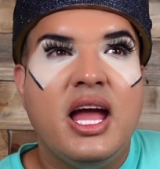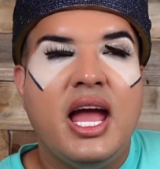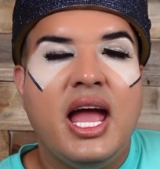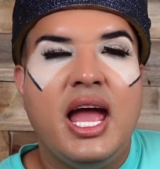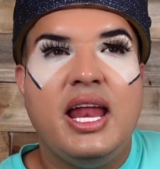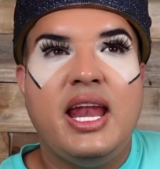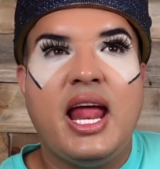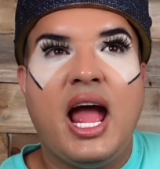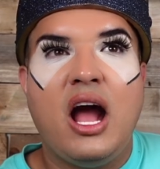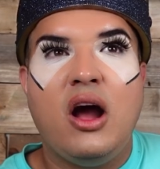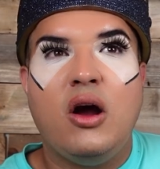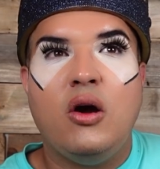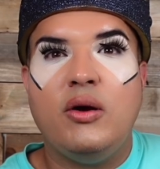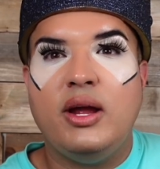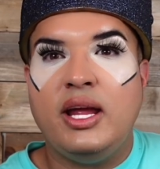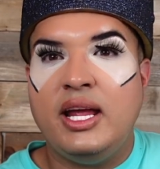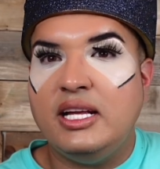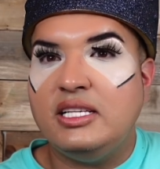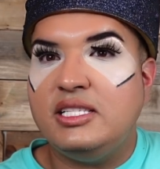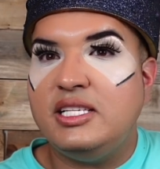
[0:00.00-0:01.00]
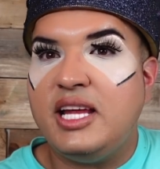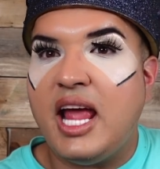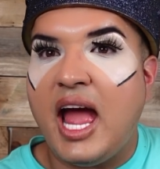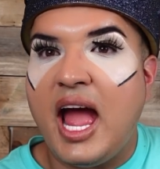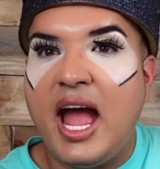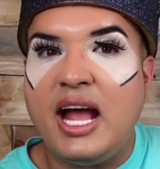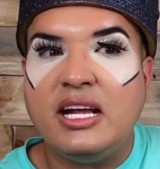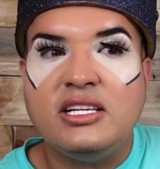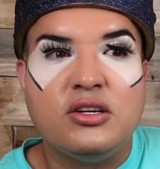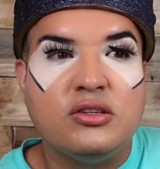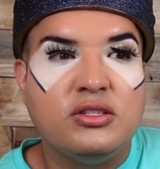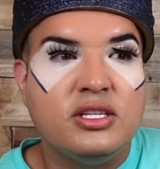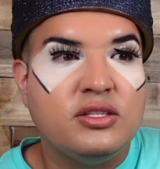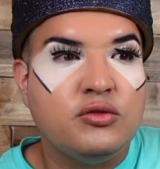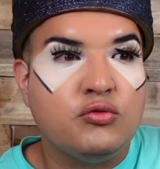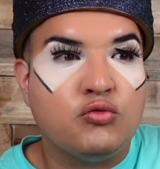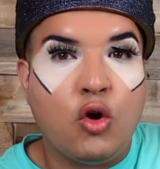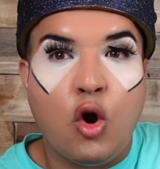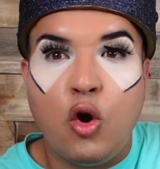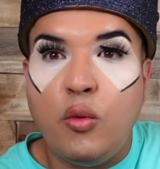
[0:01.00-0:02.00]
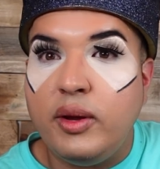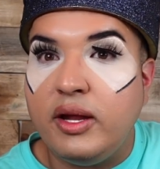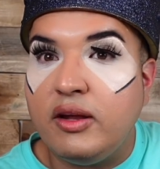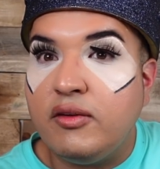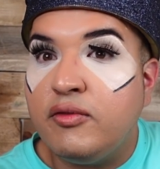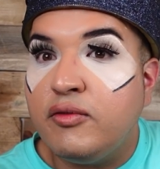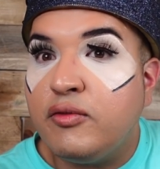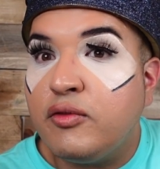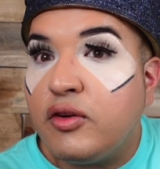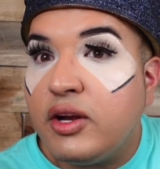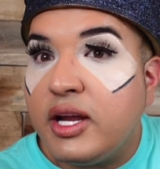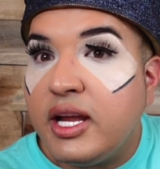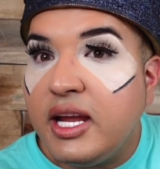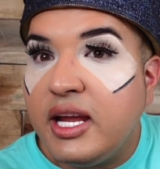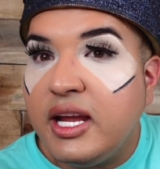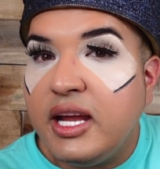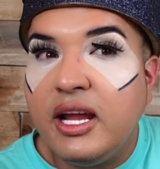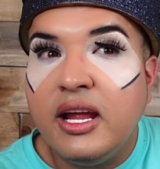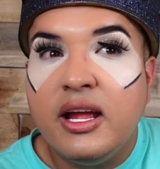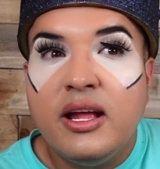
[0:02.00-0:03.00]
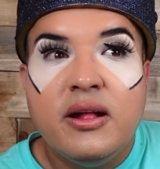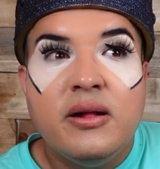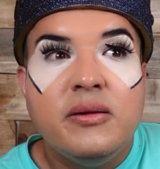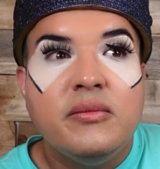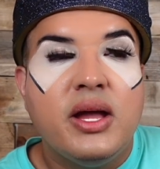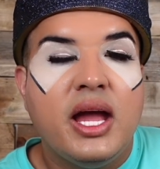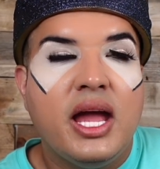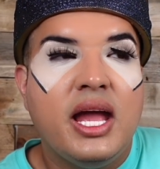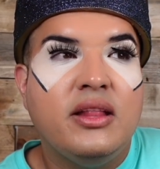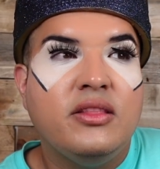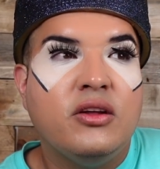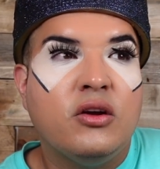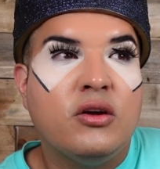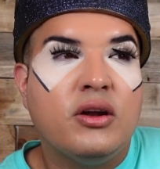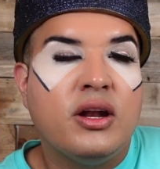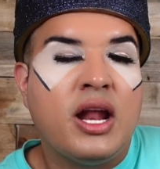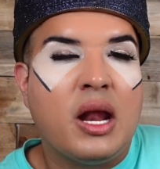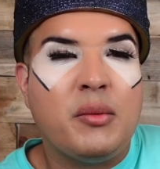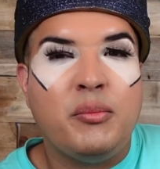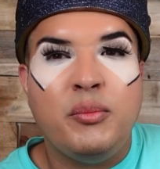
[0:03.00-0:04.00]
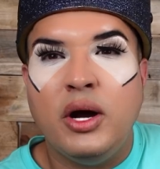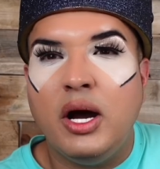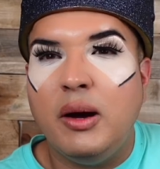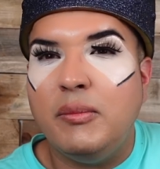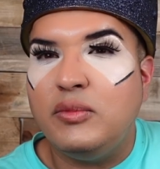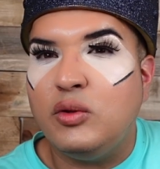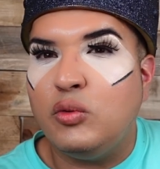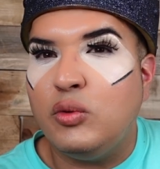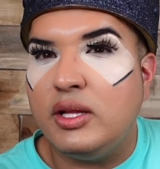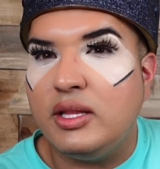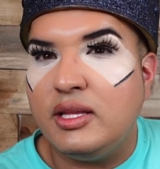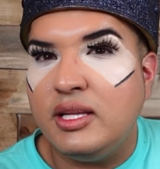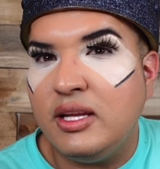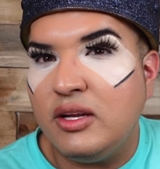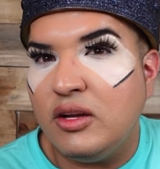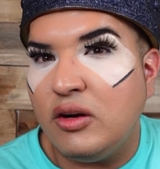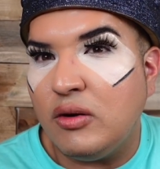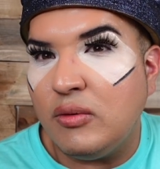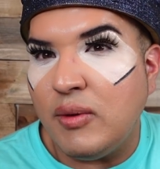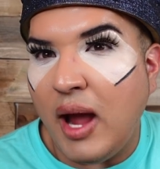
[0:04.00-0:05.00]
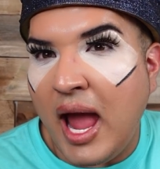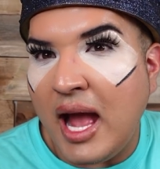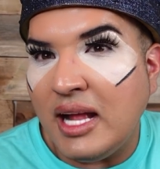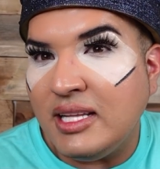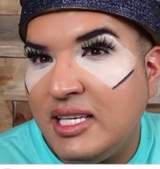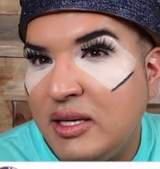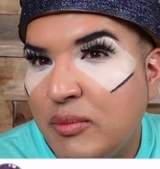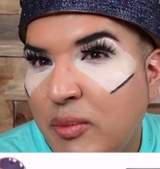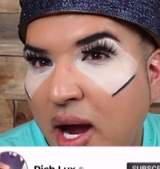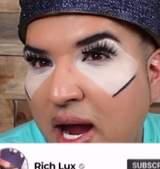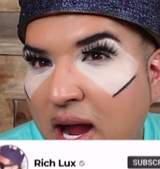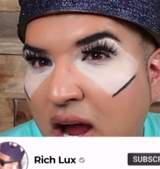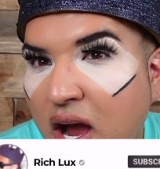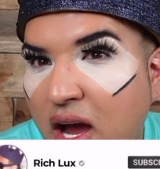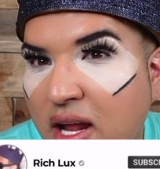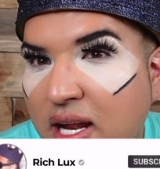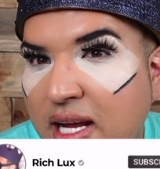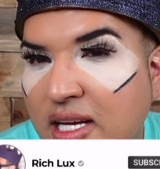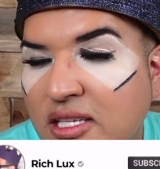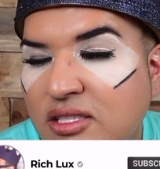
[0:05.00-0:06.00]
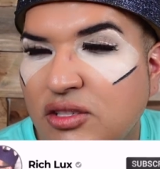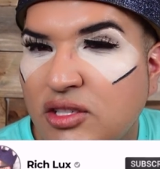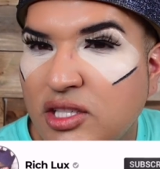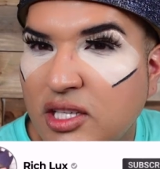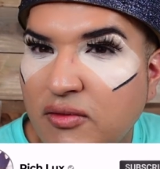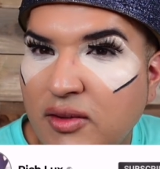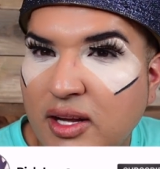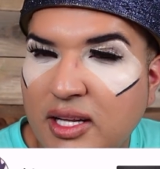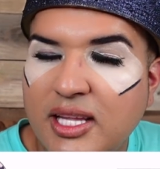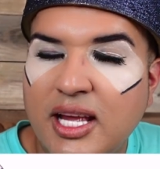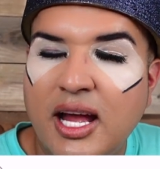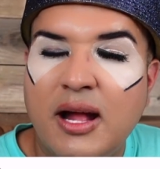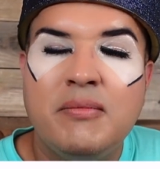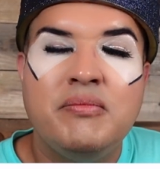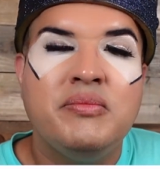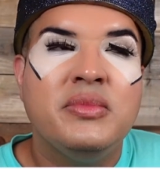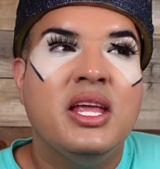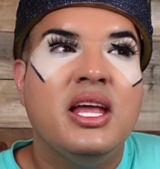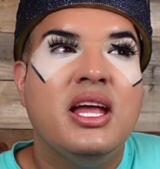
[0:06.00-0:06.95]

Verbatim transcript: and how his yaks are just roaming free and they're not pumped with, you know, antibiotics and stuff like that.